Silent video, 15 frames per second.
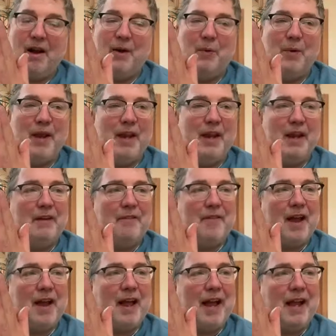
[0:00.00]
And wait, if
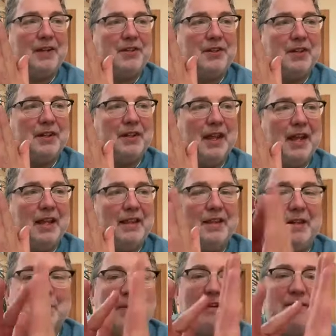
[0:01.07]
I actually
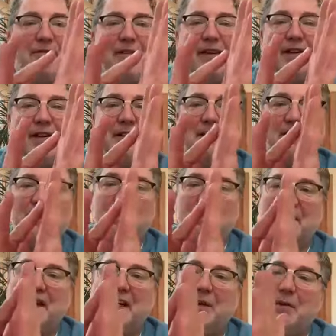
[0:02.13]
lengthen my fingers and the
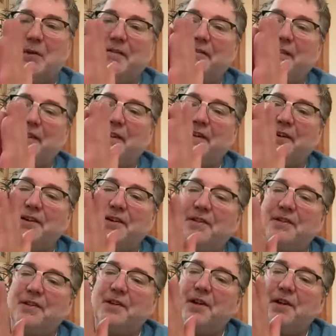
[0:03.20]
skin on my
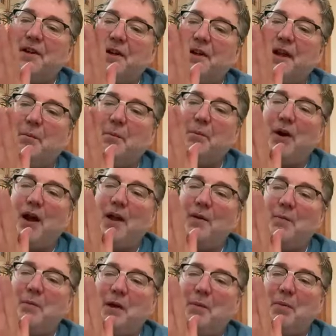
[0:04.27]
fingers and
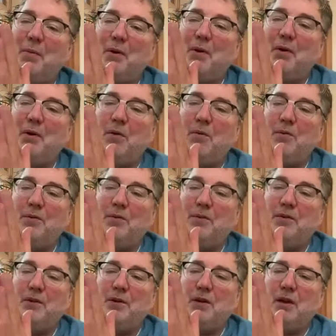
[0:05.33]
broaden my
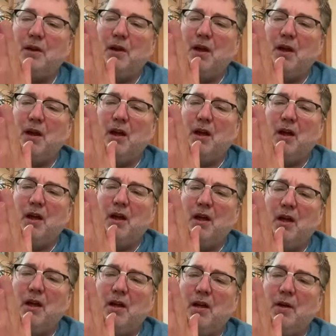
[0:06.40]
palms,
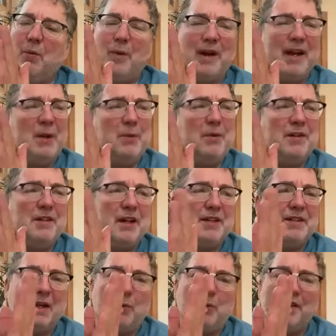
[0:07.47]
when anyone
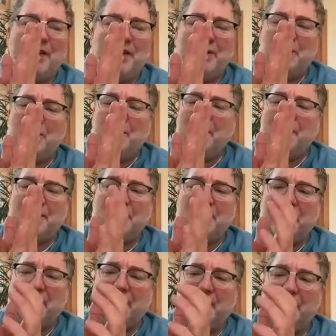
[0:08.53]
does that, whether you're doing it just
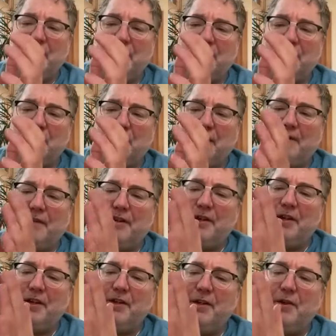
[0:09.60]
like this or whatever
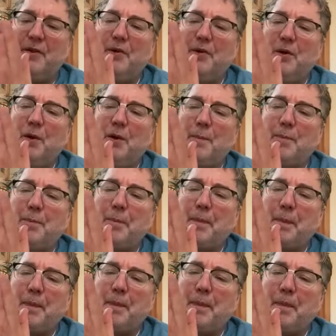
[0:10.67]
you can do,
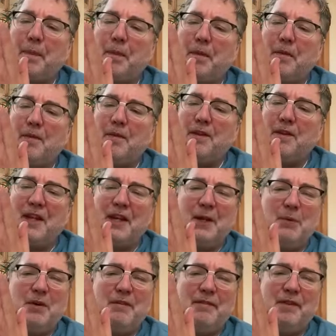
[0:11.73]
does
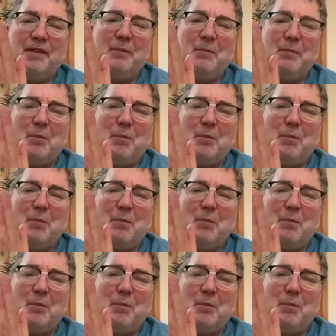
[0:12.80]
anyone feel